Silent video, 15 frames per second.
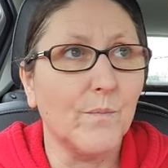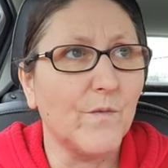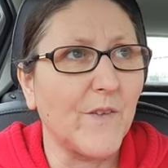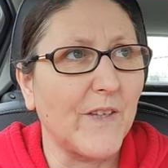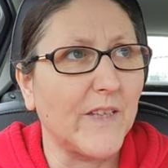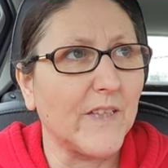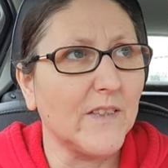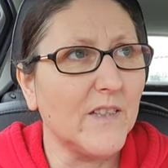
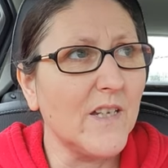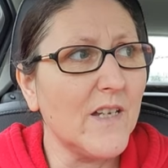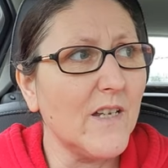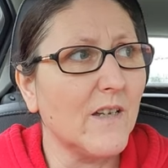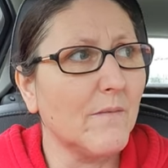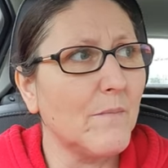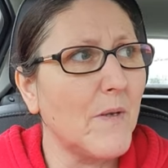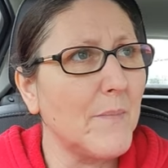thinking,
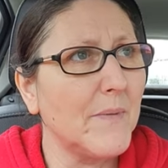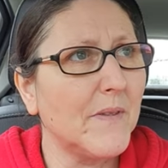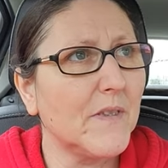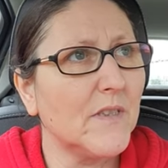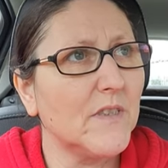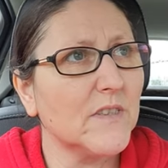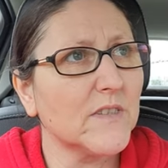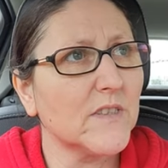yeah, maybe
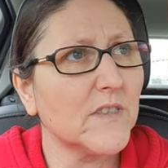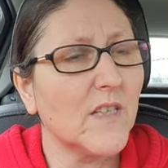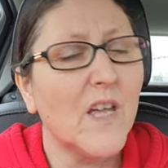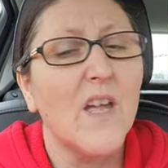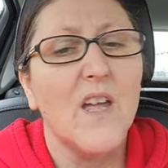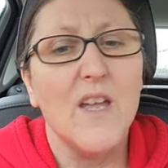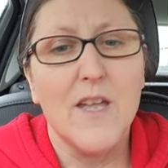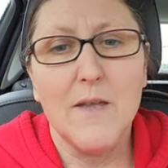nursing
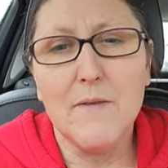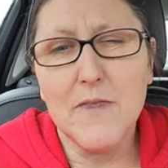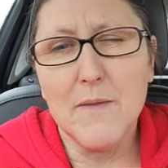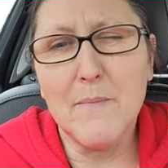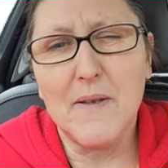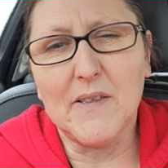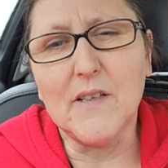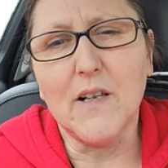in the
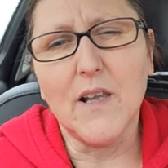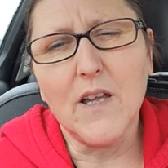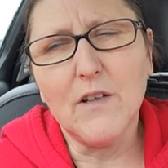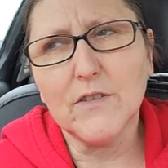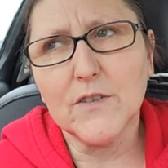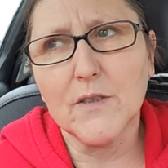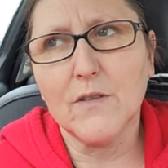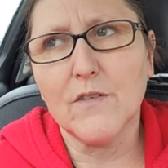mental
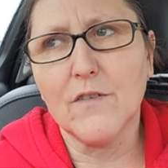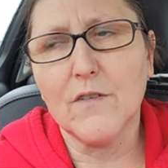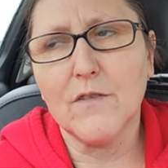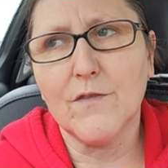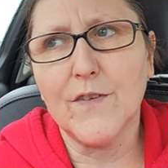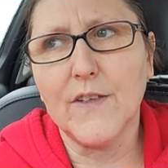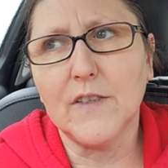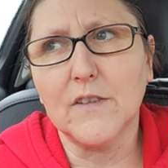health
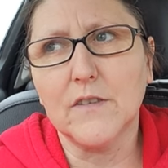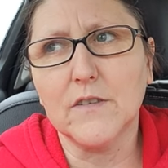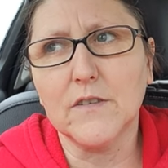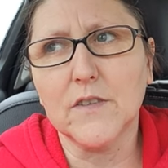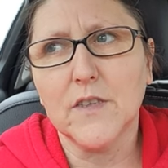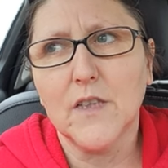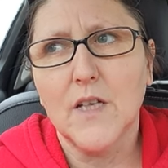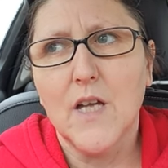field.